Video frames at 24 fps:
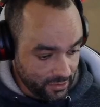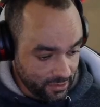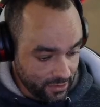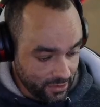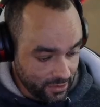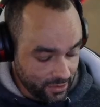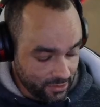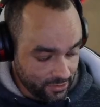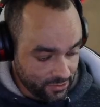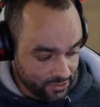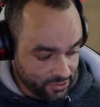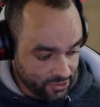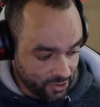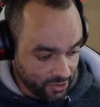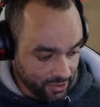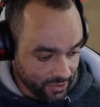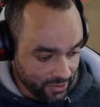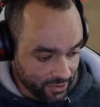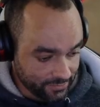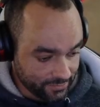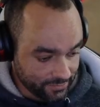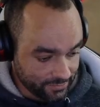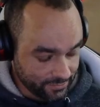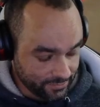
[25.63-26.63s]

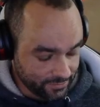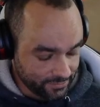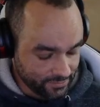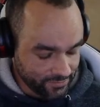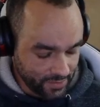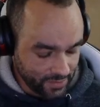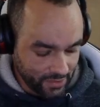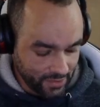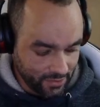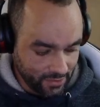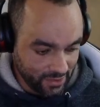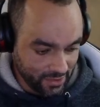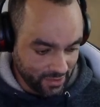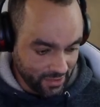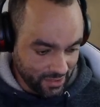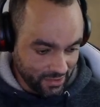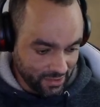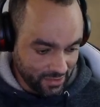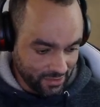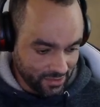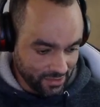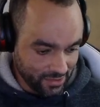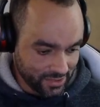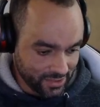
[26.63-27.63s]
controller
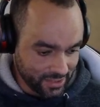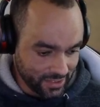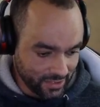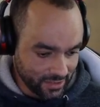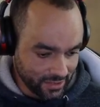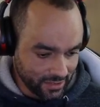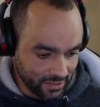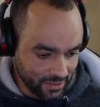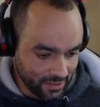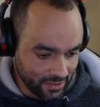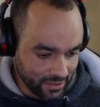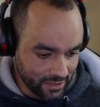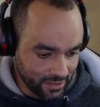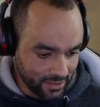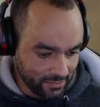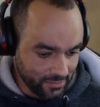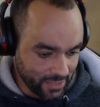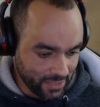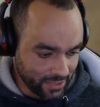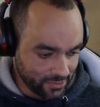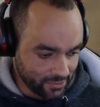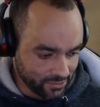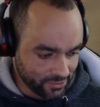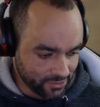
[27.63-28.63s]
or a single
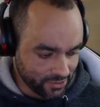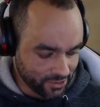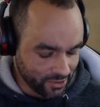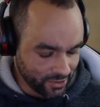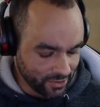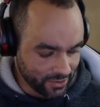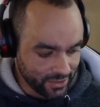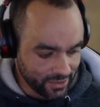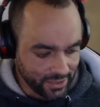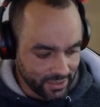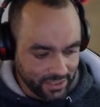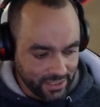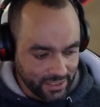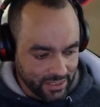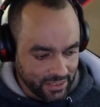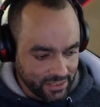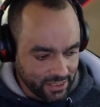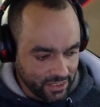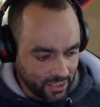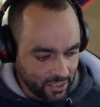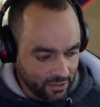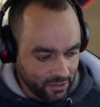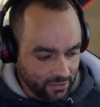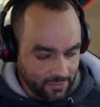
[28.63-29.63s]
microcontroller.
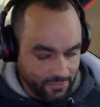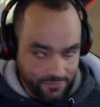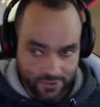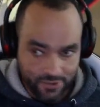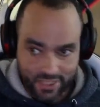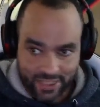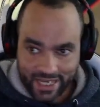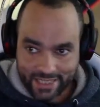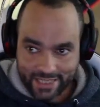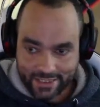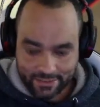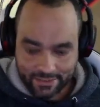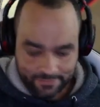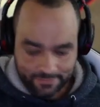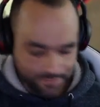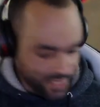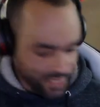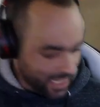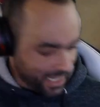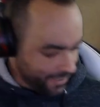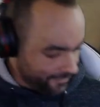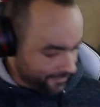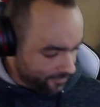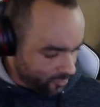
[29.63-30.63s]
So for that,
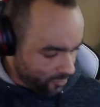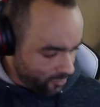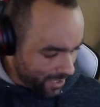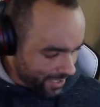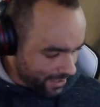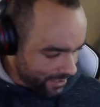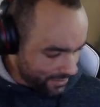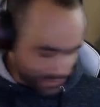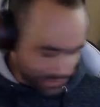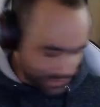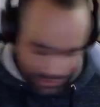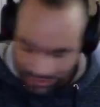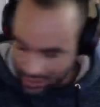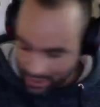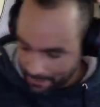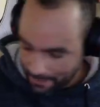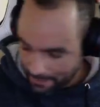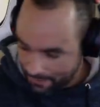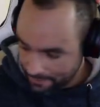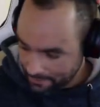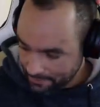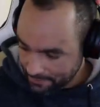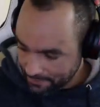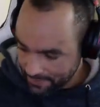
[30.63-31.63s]
I've wired this up.
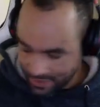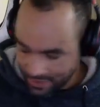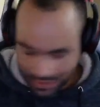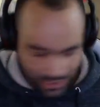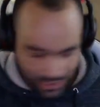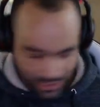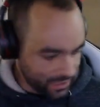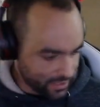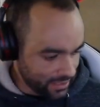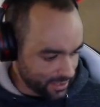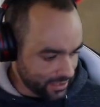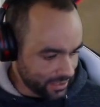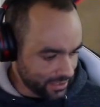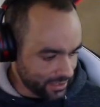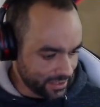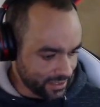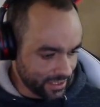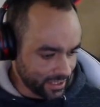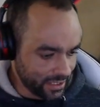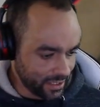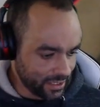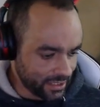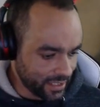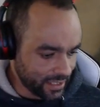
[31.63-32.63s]
There
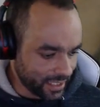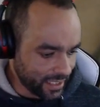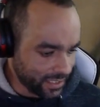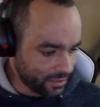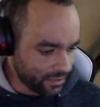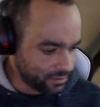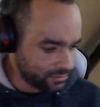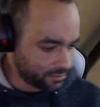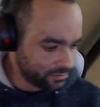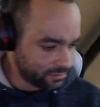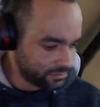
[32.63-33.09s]
are now